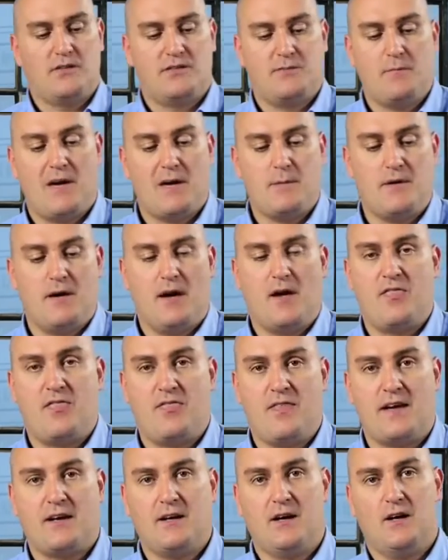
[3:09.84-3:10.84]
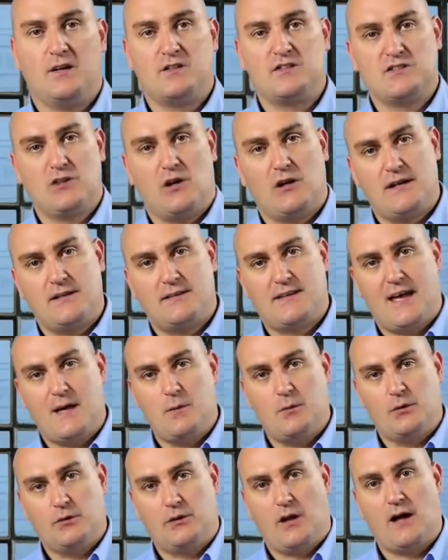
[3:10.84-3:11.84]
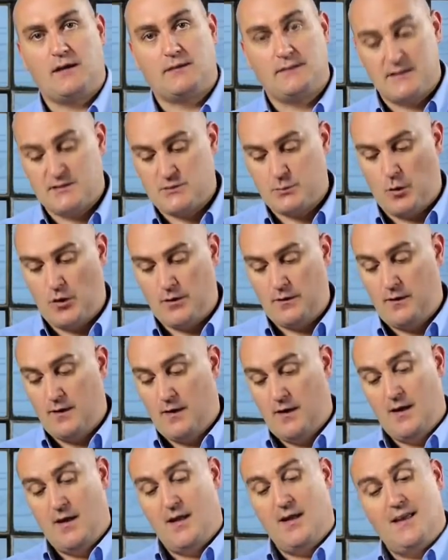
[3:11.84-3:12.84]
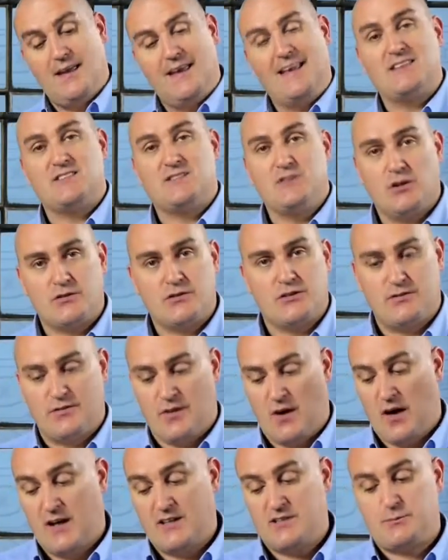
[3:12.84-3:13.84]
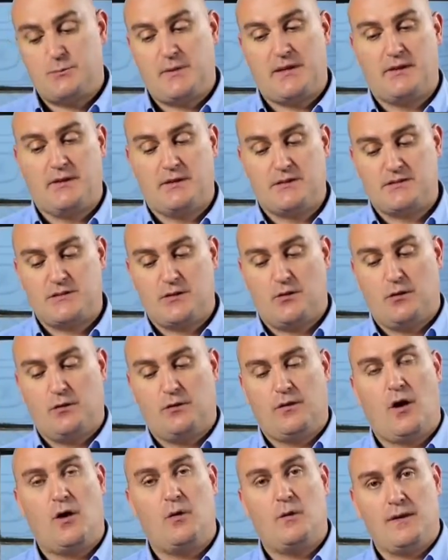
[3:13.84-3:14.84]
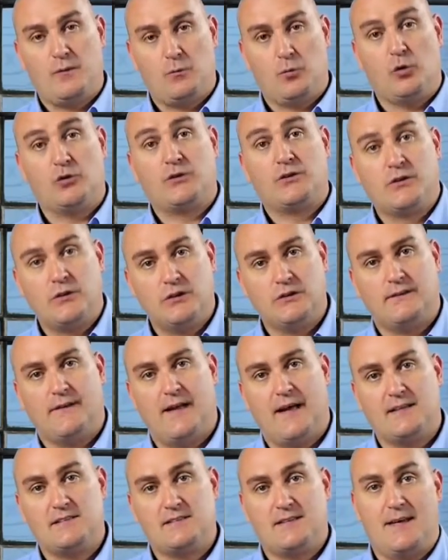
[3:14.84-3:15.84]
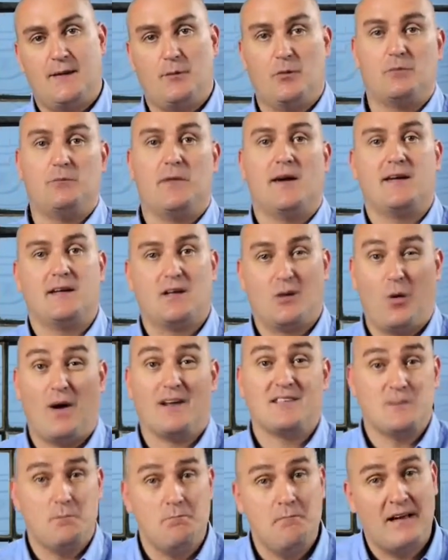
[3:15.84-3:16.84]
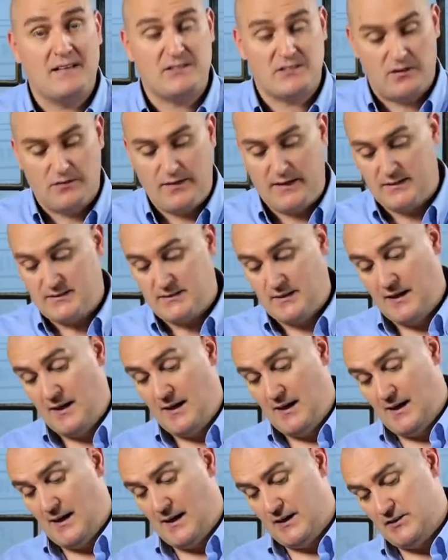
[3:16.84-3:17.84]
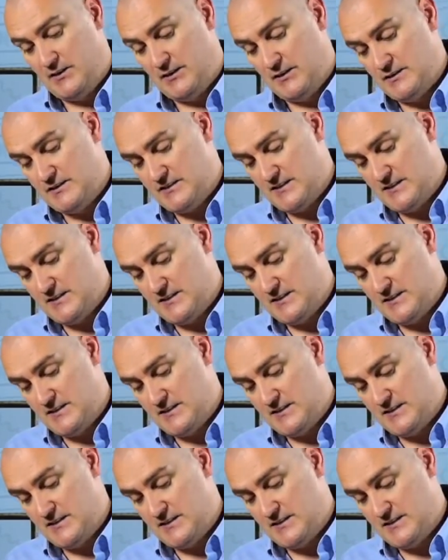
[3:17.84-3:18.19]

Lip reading: of maybe a thicker solid cable like this one, it's not advised because although it would cut that, it would make quite a mess of it. As you can